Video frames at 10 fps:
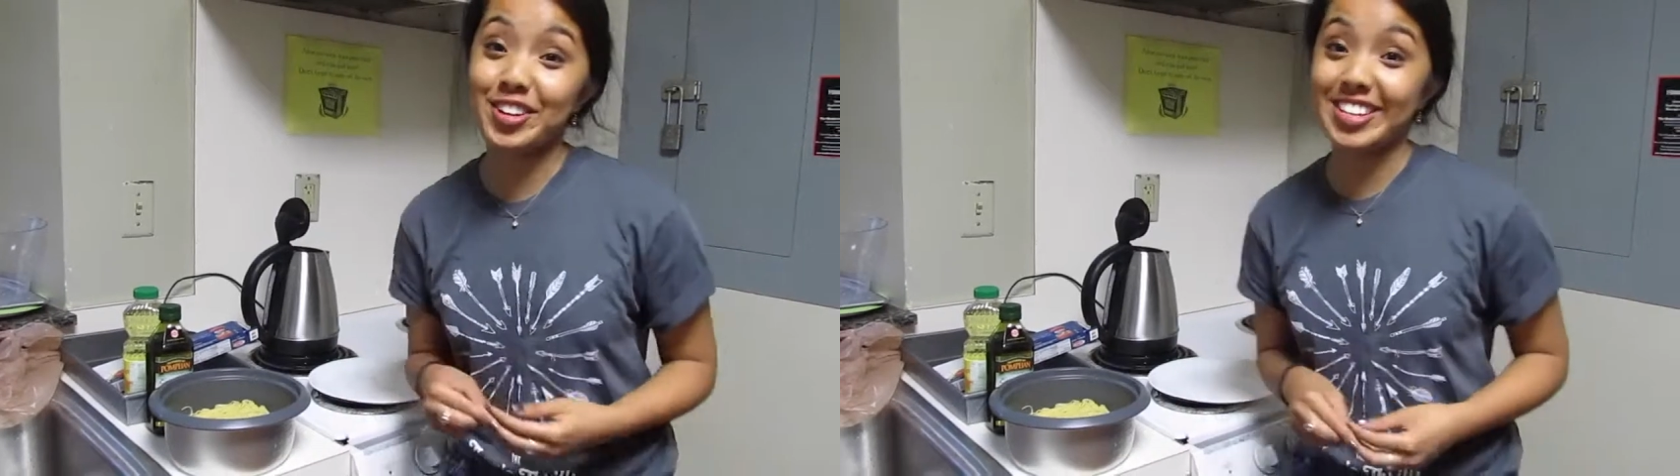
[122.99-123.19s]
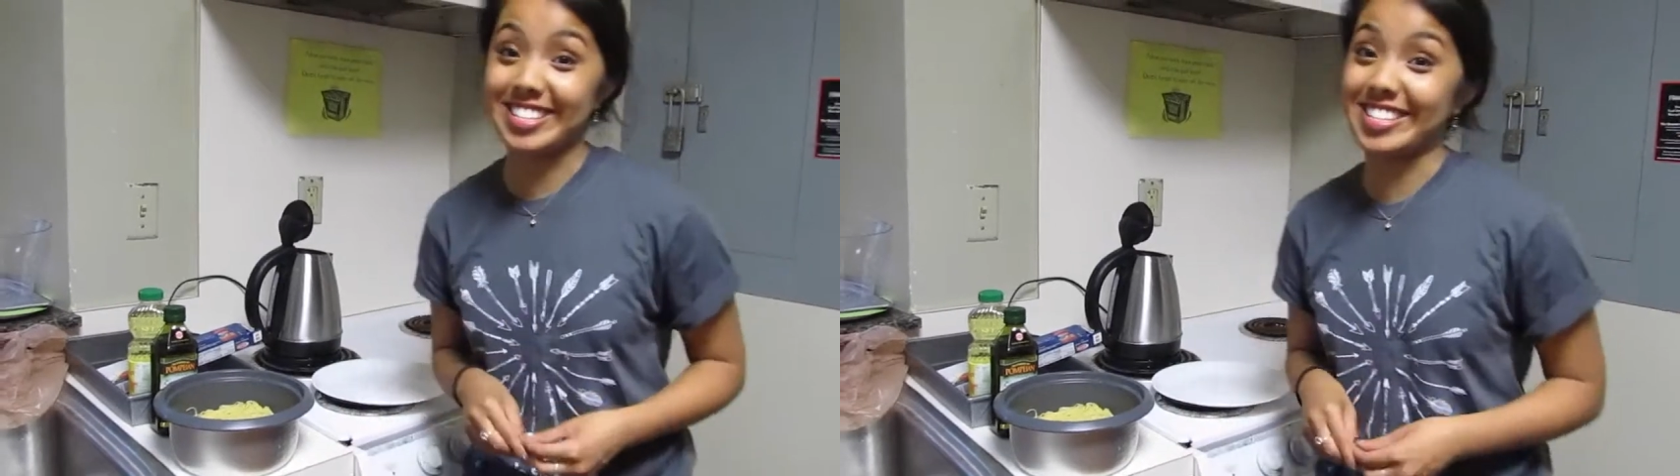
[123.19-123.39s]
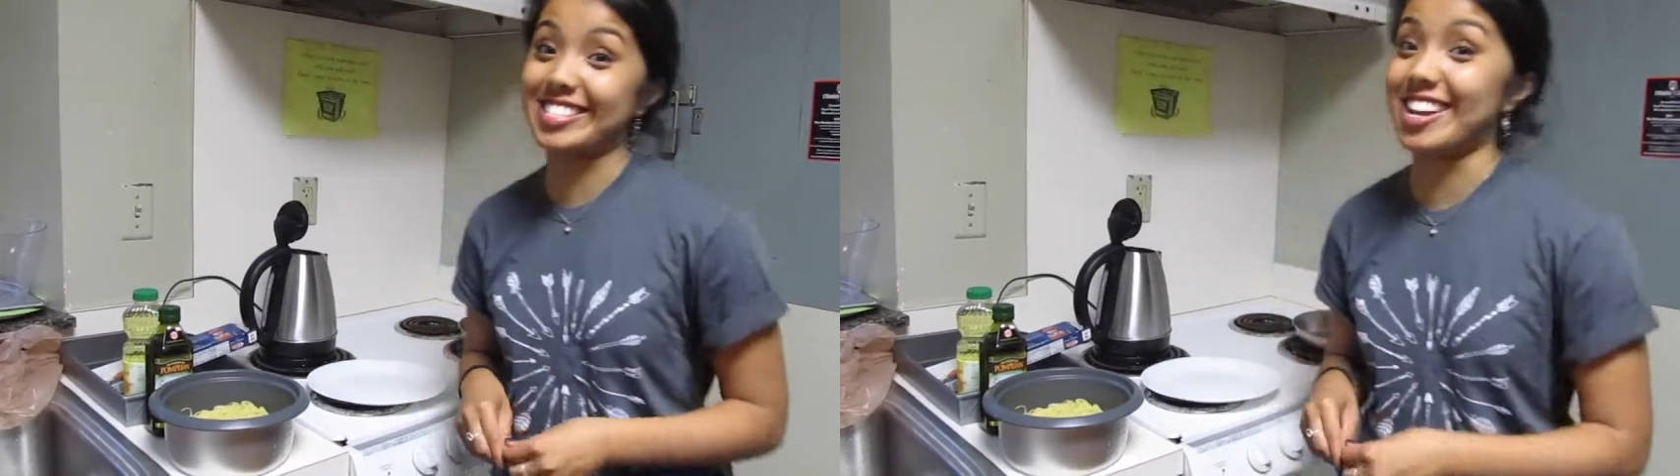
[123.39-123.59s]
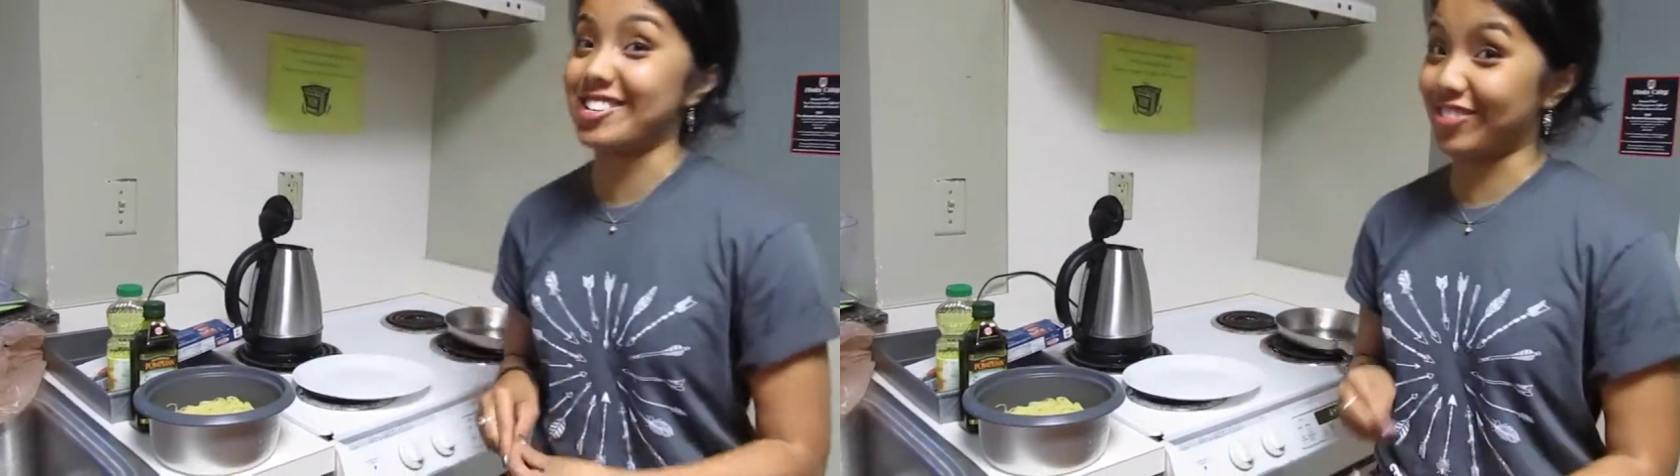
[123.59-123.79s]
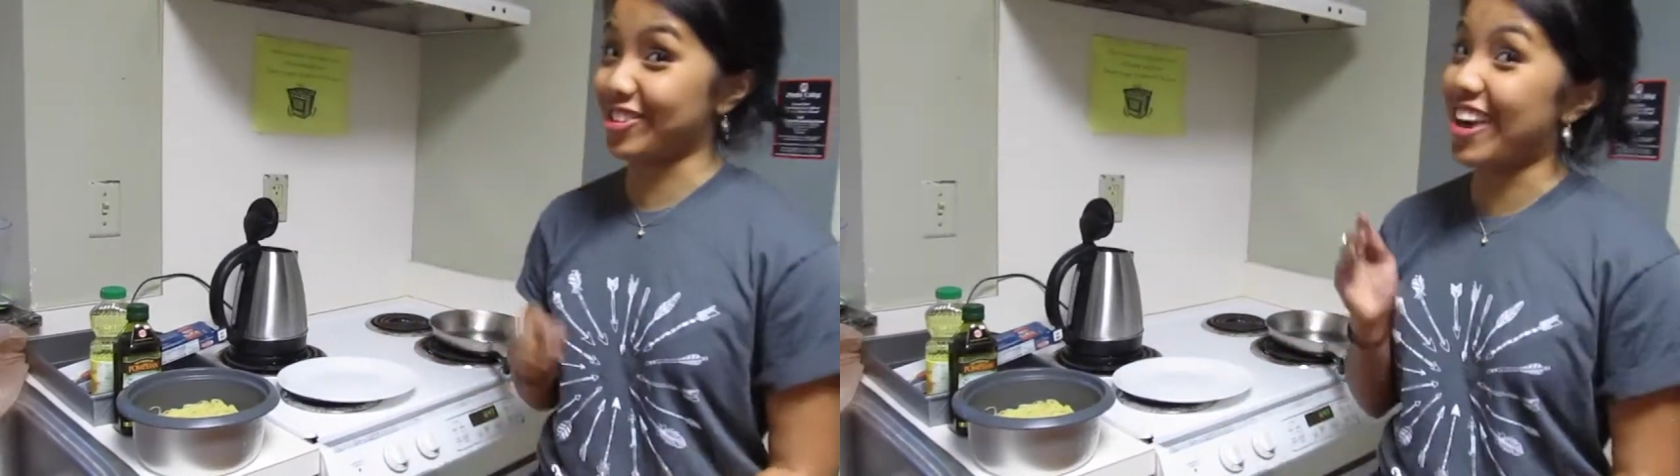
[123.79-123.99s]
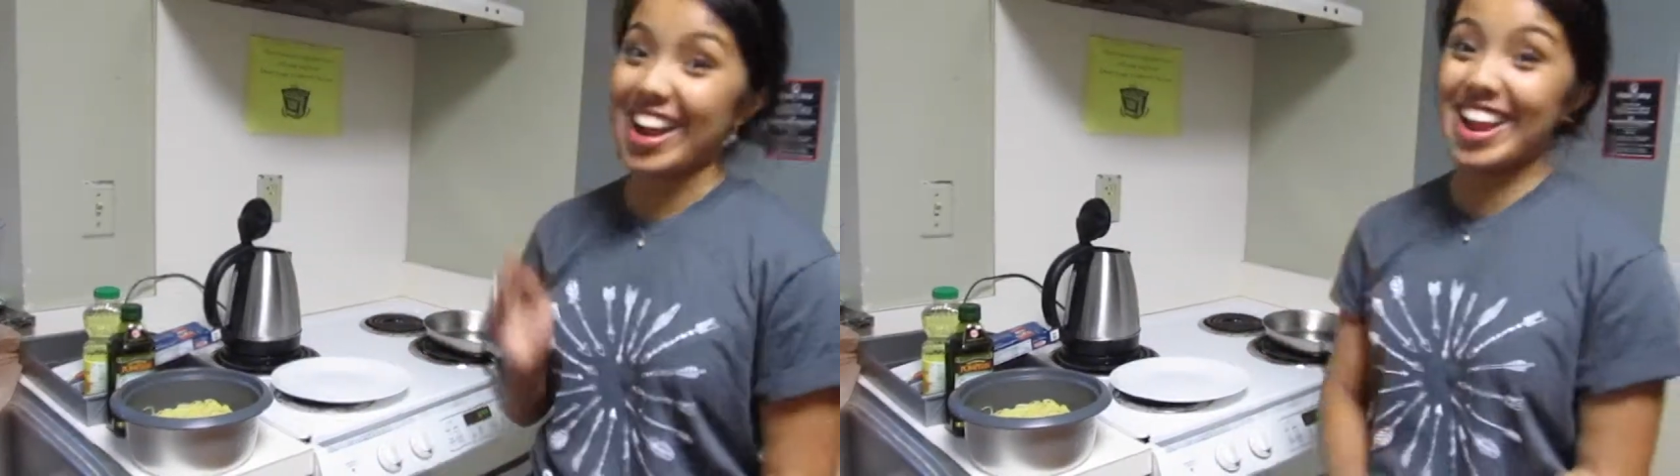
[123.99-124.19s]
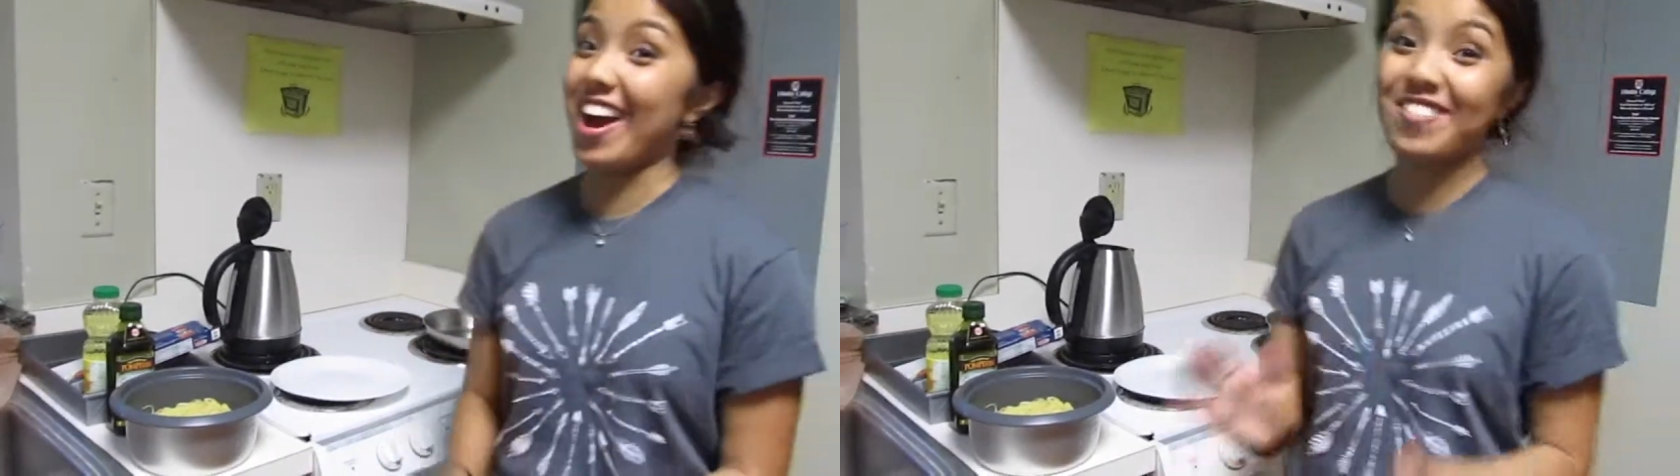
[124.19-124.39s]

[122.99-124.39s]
really successful right now,